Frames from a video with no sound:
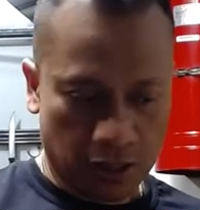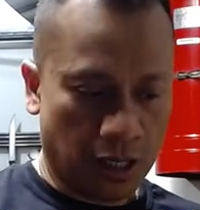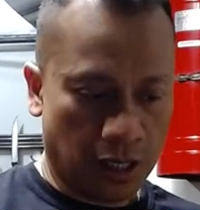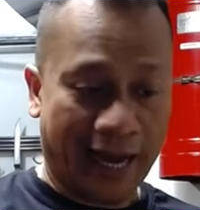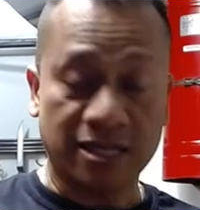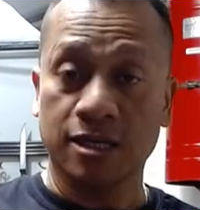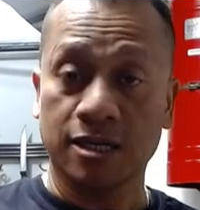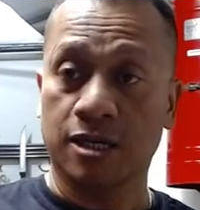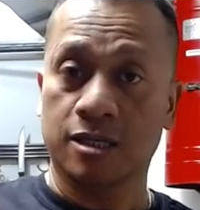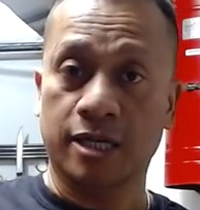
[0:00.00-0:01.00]
I
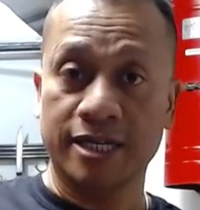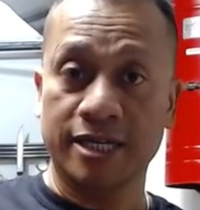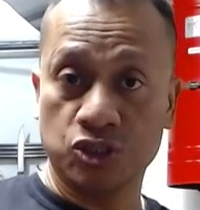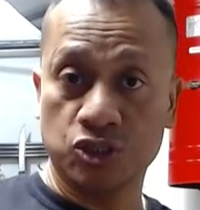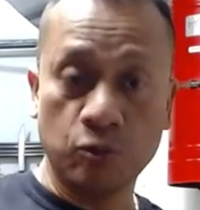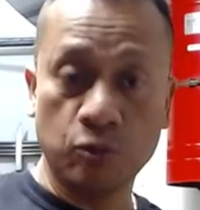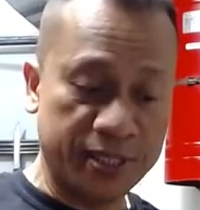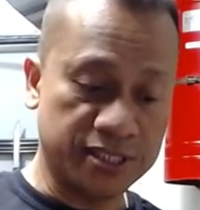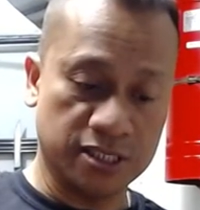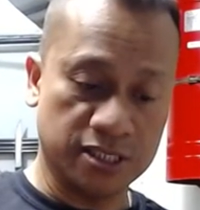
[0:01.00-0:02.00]
cut, I use two
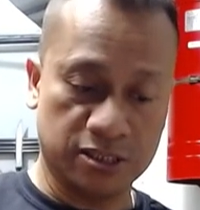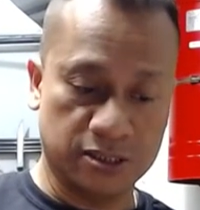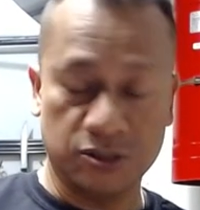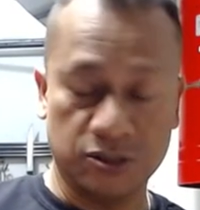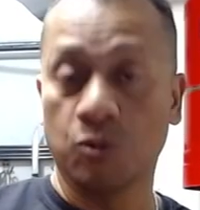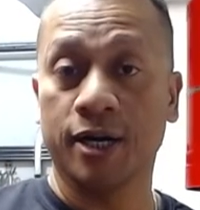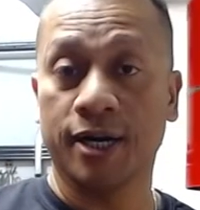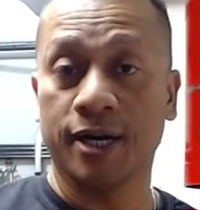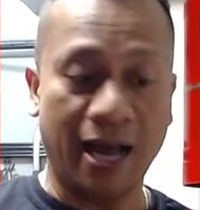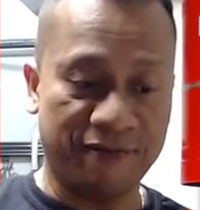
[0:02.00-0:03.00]
pieces, well one and
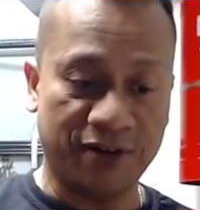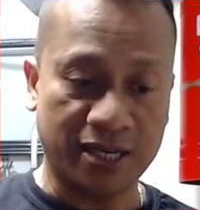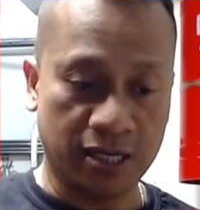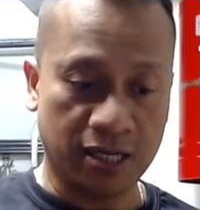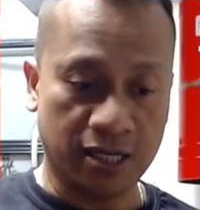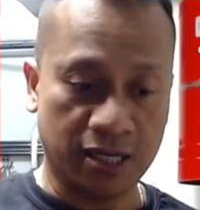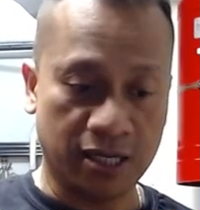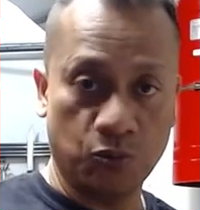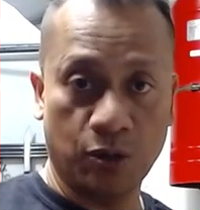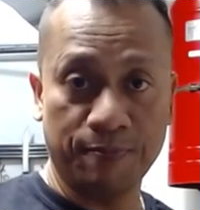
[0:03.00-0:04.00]
a half. I cut
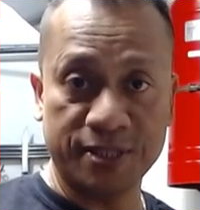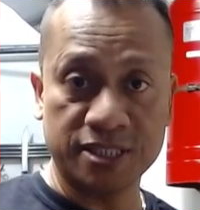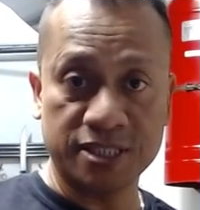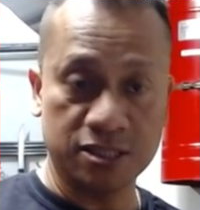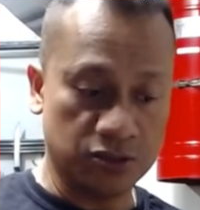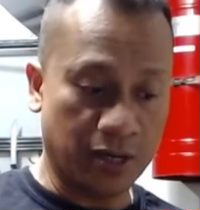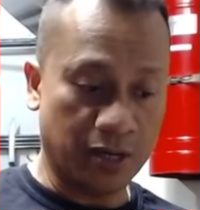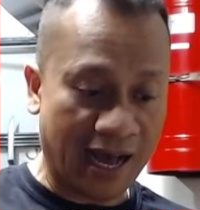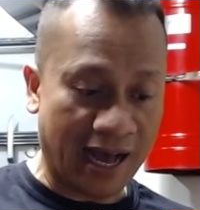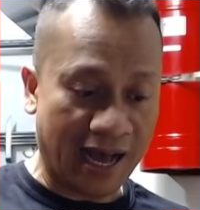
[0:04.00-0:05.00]
one piece into a
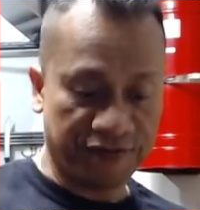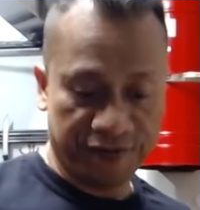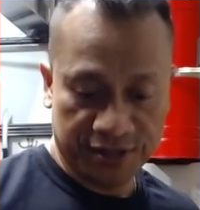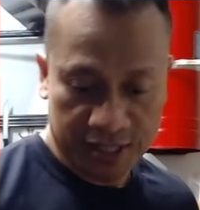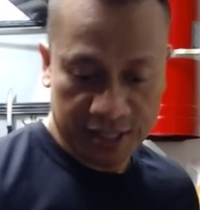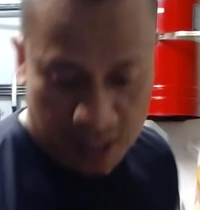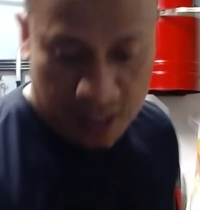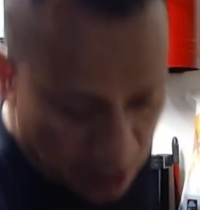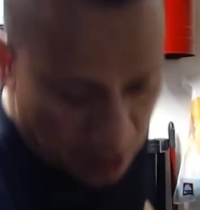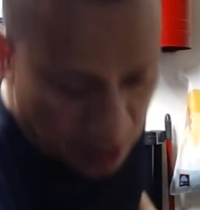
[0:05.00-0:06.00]
half
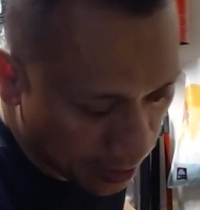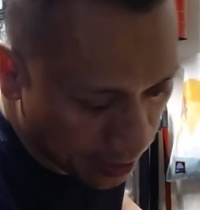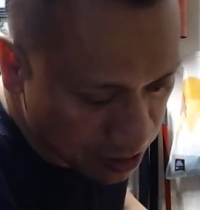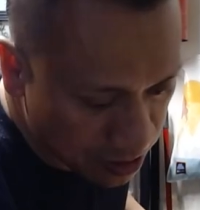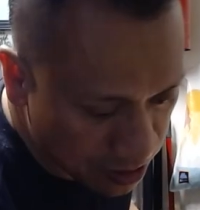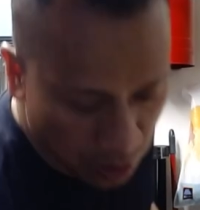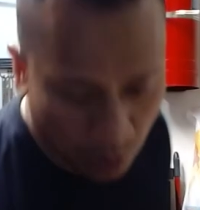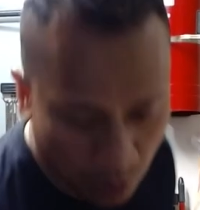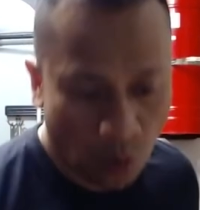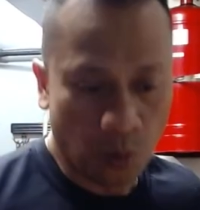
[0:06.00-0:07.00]
and I use a
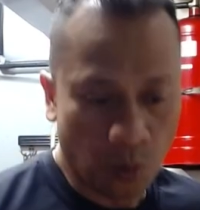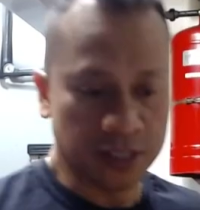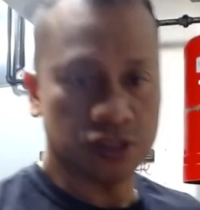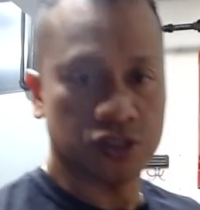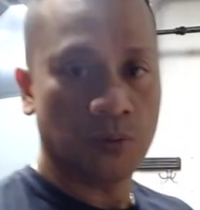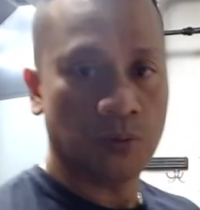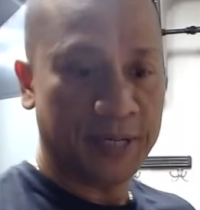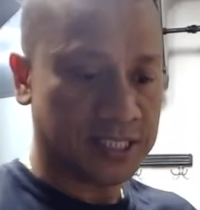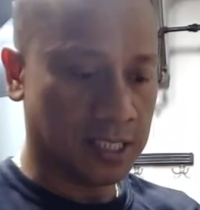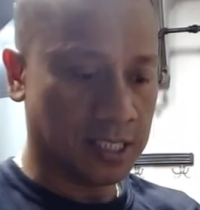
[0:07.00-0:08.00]
whole one. So
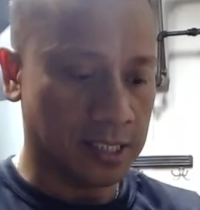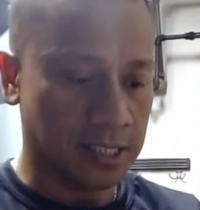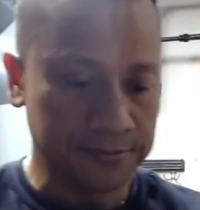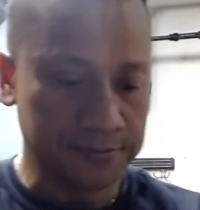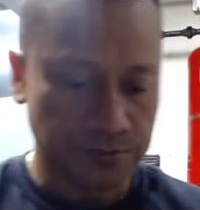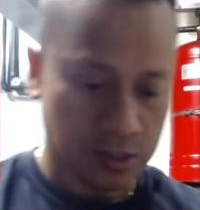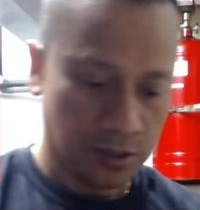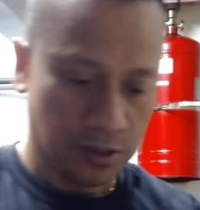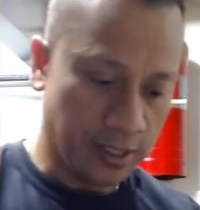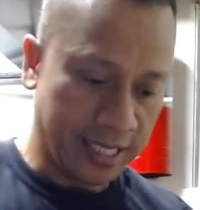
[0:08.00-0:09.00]
basically
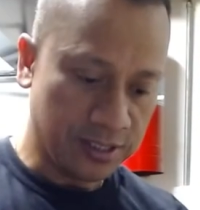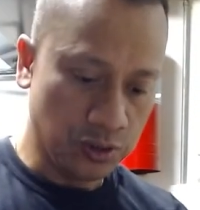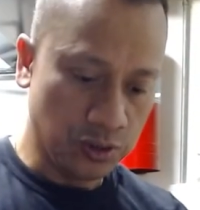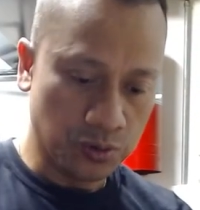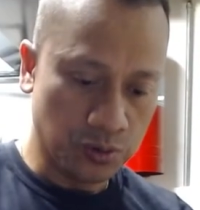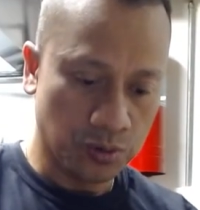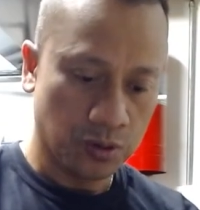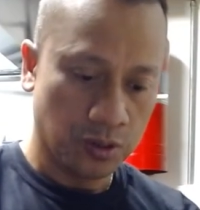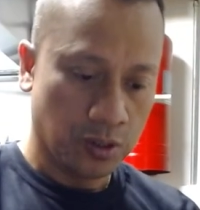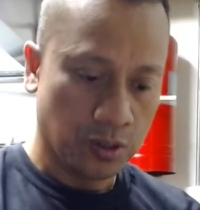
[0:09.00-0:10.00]
what I do,
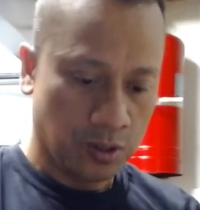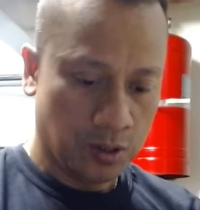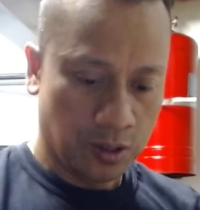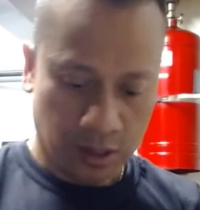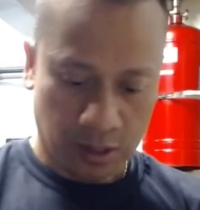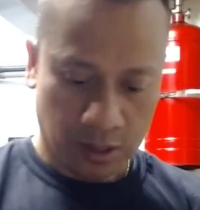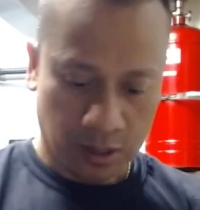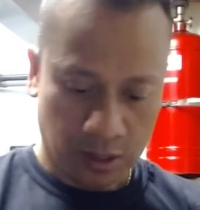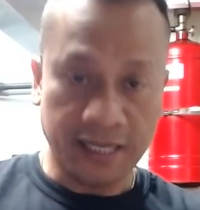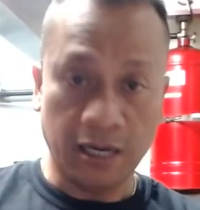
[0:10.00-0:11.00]
I get